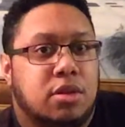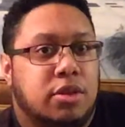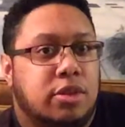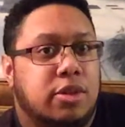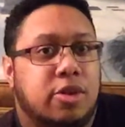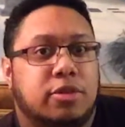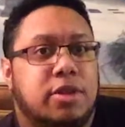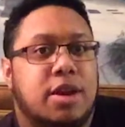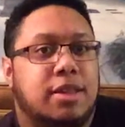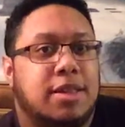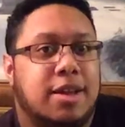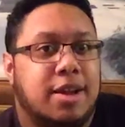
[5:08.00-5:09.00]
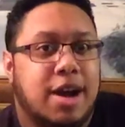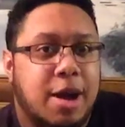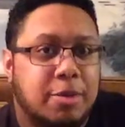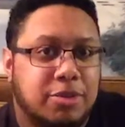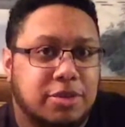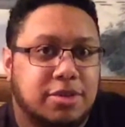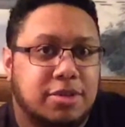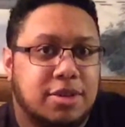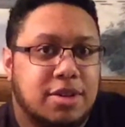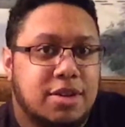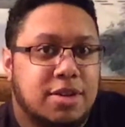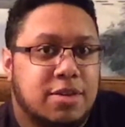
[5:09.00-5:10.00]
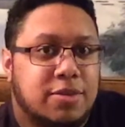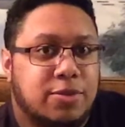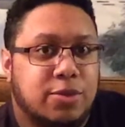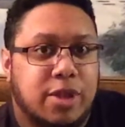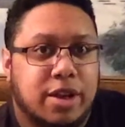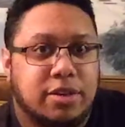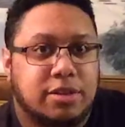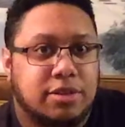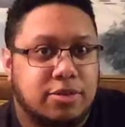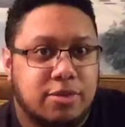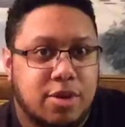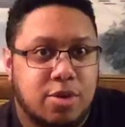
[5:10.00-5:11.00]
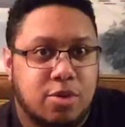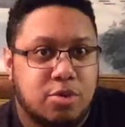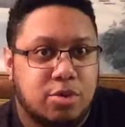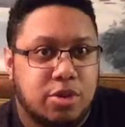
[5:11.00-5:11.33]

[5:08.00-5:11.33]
There's not a lot of options for like a 0,